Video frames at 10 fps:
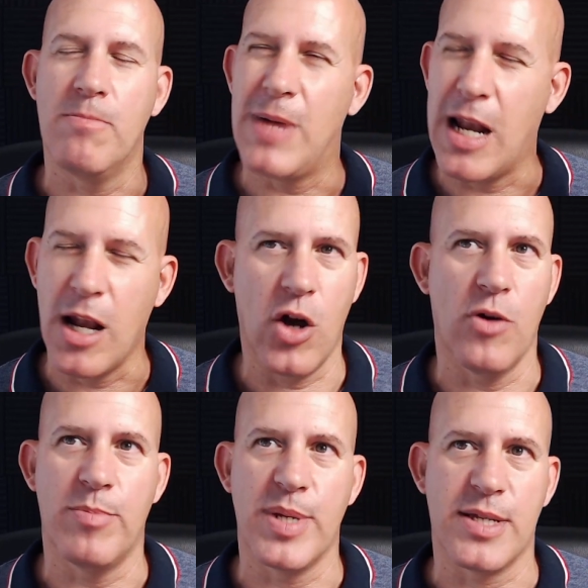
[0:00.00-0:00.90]
a lot
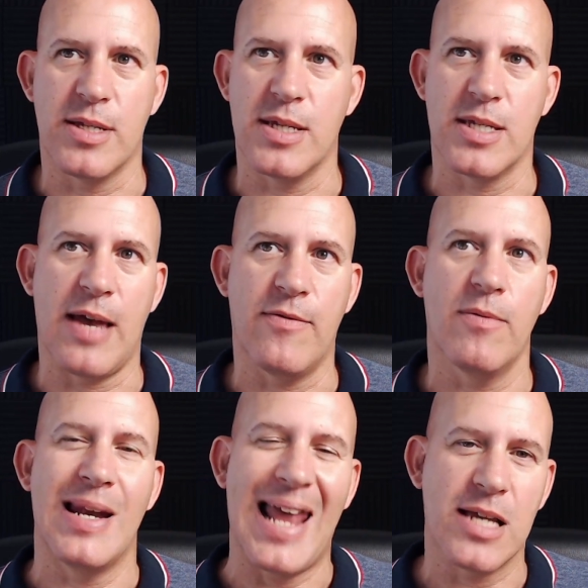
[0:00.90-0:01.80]
of businesses have
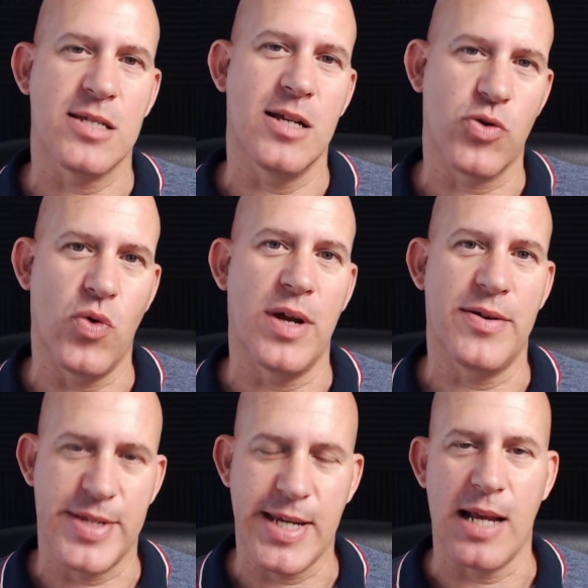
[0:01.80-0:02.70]
less than
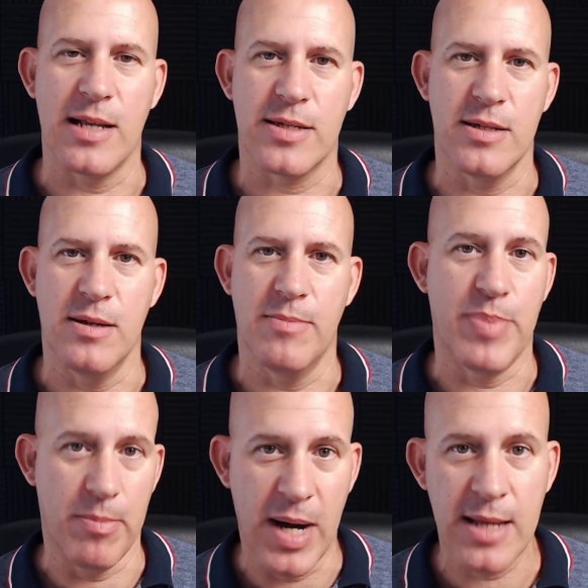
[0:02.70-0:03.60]
200 sales
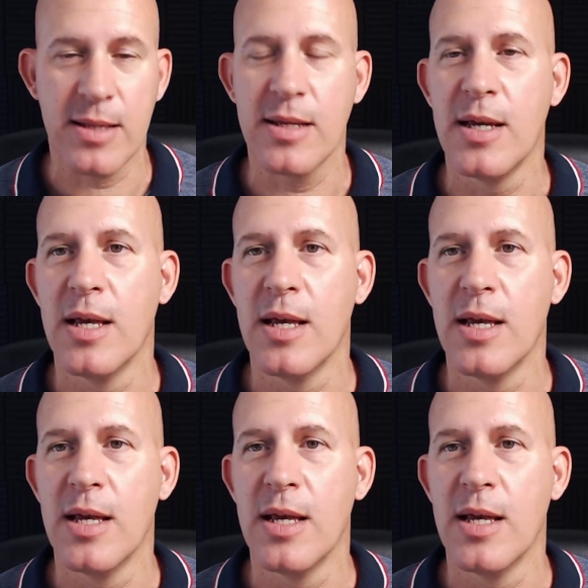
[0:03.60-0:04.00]
per month.